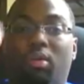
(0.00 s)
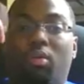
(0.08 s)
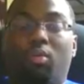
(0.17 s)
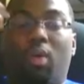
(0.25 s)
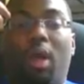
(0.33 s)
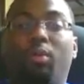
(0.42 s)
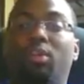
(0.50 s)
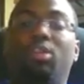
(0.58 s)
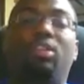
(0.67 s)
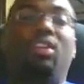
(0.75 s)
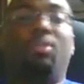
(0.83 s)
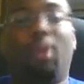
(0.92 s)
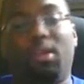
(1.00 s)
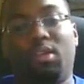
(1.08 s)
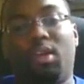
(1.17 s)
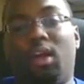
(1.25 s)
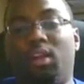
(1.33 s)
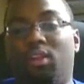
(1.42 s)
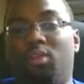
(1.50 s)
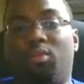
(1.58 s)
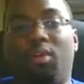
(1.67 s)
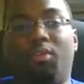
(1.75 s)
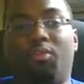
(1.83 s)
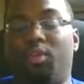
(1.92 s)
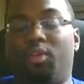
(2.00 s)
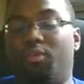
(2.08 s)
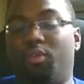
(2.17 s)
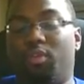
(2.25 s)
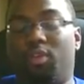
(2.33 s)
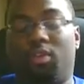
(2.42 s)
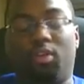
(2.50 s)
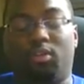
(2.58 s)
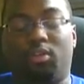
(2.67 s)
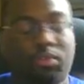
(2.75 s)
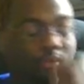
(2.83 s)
why wasn't Steve Mazzagatti the referee for the